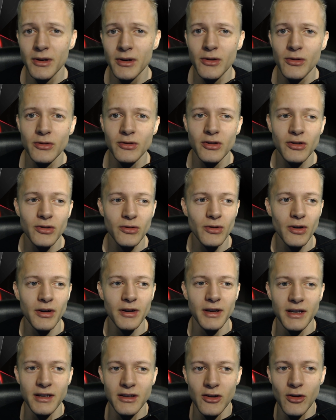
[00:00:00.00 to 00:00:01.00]
I going to do on
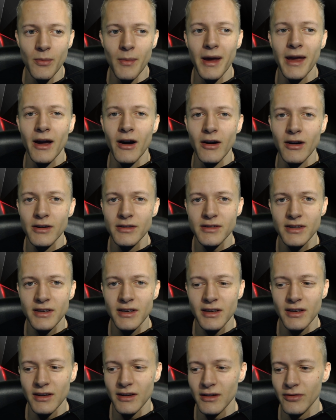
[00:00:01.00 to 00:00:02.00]
it, you may ask.
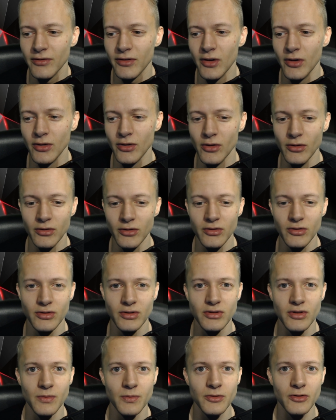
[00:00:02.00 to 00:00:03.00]
If you're going to
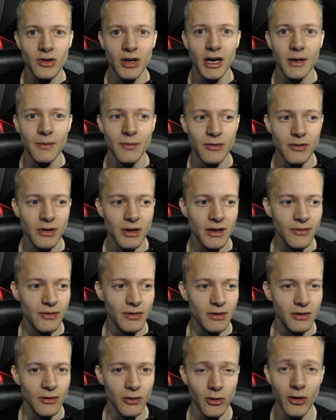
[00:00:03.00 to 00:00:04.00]
subscribe or
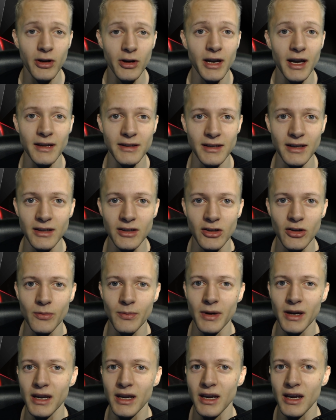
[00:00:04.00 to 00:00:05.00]
even look at it, you
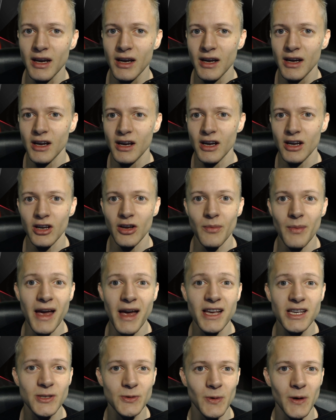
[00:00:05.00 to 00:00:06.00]
may, you may
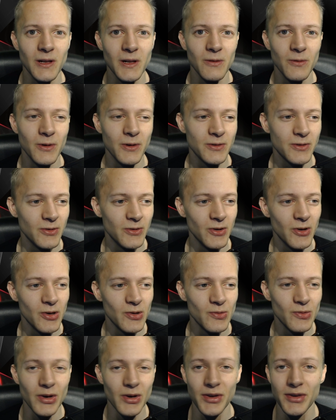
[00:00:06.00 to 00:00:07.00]
as well want to know
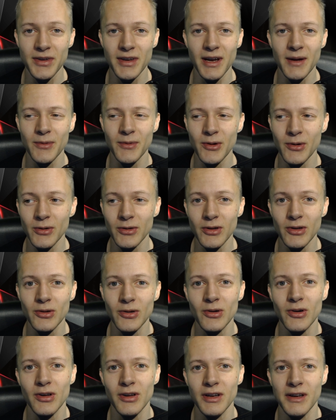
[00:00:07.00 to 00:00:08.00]
what I'm going to do
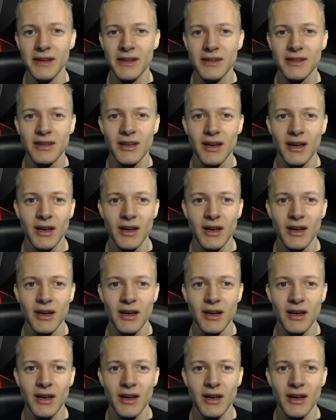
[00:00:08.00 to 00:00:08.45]
on it.